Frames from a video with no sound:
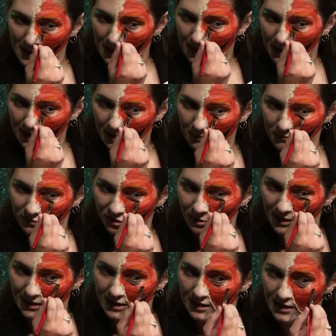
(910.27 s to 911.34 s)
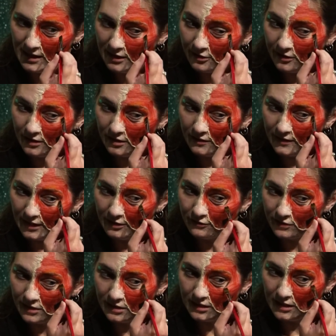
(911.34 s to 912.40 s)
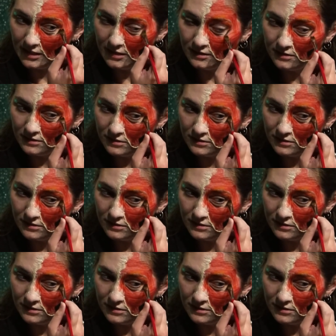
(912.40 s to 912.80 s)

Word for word: Um, so any area that I really